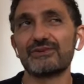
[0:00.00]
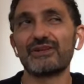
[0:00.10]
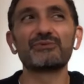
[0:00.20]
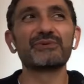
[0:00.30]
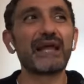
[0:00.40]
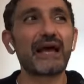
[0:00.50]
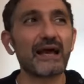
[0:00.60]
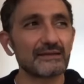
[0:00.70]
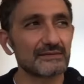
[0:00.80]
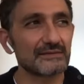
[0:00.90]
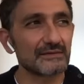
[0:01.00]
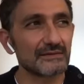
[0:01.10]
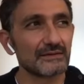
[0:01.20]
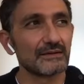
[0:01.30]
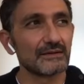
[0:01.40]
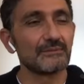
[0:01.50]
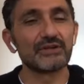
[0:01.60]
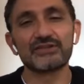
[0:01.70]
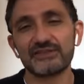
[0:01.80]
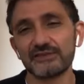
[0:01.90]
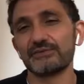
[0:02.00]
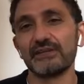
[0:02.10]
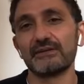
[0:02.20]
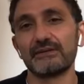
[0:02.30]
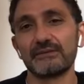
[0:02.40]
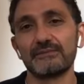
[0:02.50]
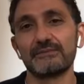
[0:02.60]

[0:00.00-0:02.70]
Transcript: not relaxed, but serene.